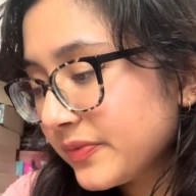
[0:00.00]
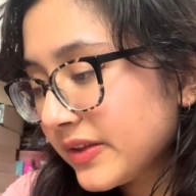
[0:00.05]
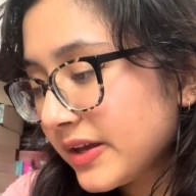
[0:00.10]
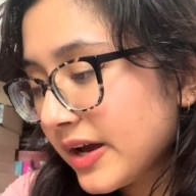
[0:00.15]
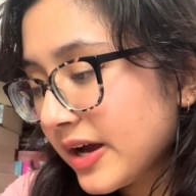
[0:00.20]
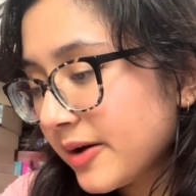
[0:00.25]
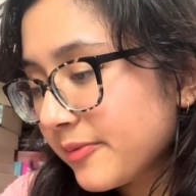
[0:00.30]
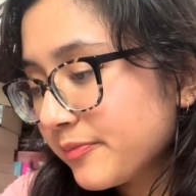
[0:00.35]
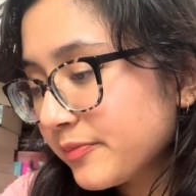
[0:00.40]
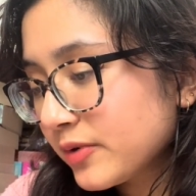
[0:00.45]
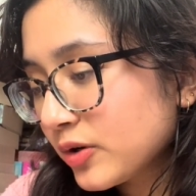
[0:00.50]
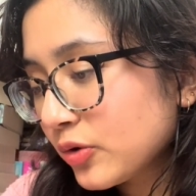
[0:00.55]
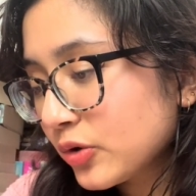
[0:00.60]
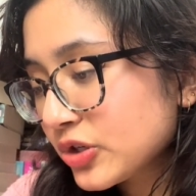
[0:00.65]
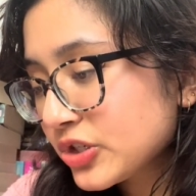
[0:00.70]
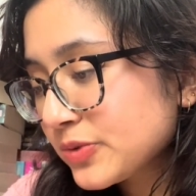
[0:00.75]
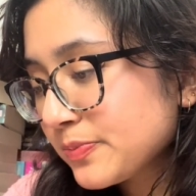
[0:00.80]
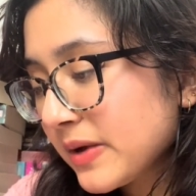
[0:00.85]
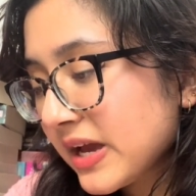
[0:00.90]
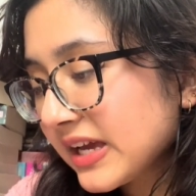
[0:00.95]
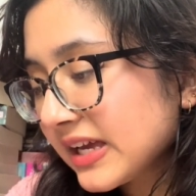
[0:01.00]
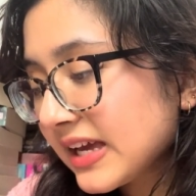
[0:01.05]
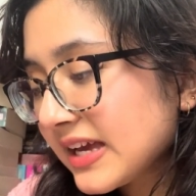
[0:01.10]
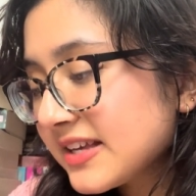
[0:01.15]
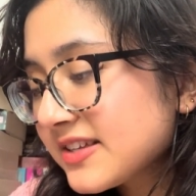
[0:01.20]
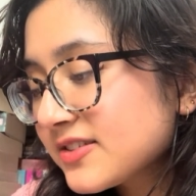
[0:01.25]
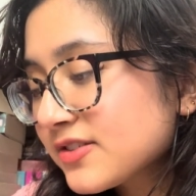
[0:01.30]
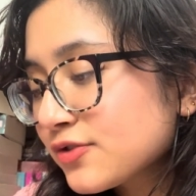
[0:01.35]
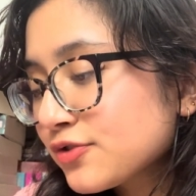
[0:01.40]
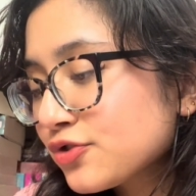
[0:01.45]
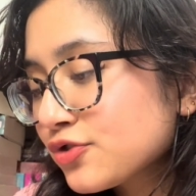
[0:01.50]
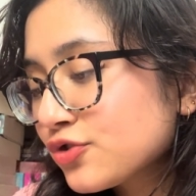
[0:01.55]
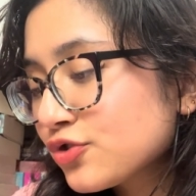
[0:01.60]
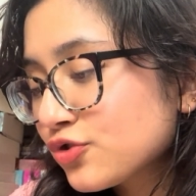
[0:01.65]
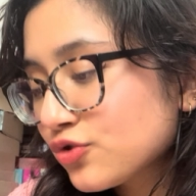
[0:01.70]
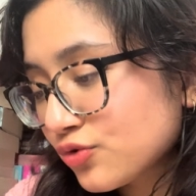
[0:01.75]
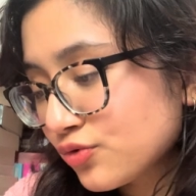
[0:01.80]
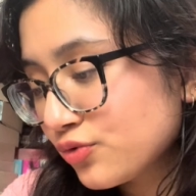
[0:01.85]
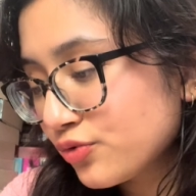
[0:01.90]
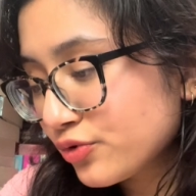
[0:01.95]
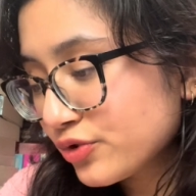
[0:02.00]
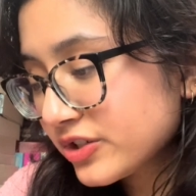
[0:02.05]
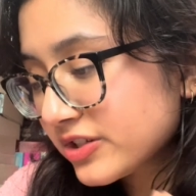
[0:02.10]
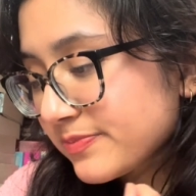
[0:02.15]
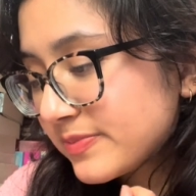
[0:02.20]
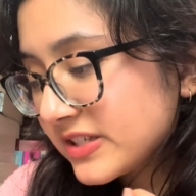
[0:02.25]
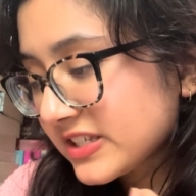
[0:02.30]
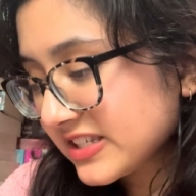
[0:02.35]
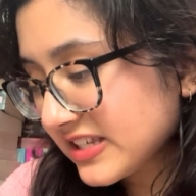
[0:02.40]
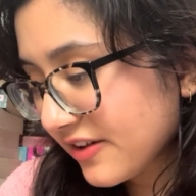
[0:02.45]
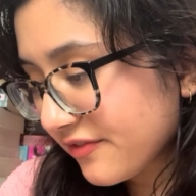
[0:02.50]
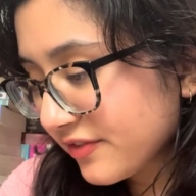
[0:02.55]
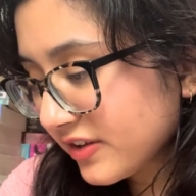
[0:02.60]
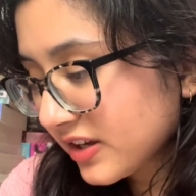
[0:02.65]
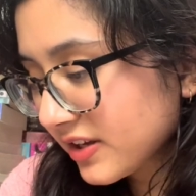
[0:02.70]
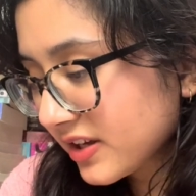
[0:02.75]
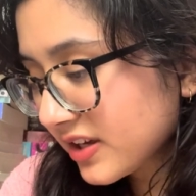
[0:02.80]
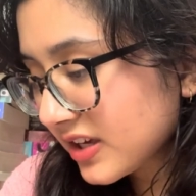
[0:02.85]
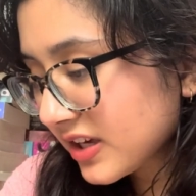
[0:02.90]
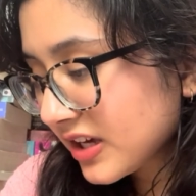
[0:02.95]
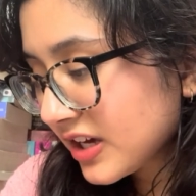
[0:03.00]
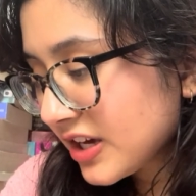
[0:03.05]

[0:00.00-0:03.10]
um, course spec is so specific.